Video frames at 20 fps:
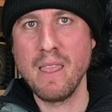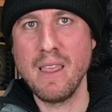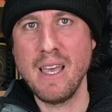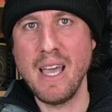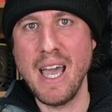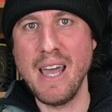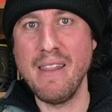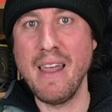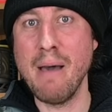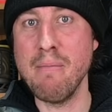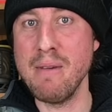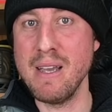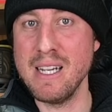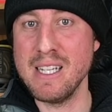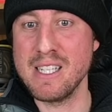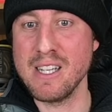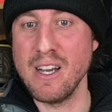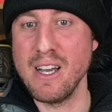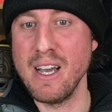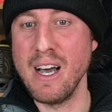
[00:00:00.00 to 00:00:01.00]
and that
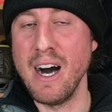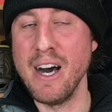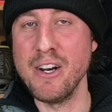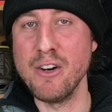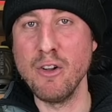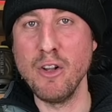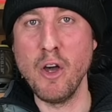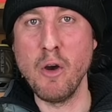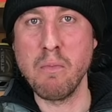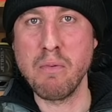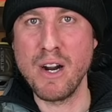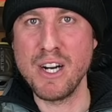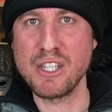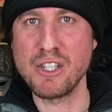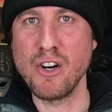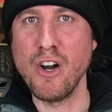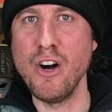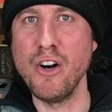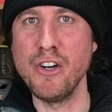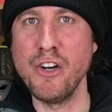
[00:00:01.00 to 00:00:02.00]
means under low
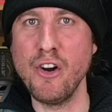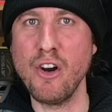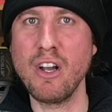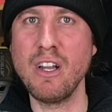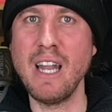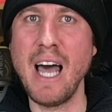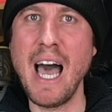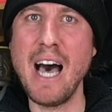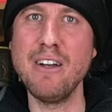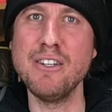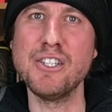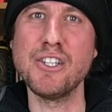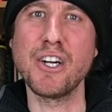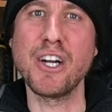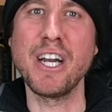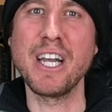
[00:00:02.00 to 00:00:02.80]
pressure, all your clouds are going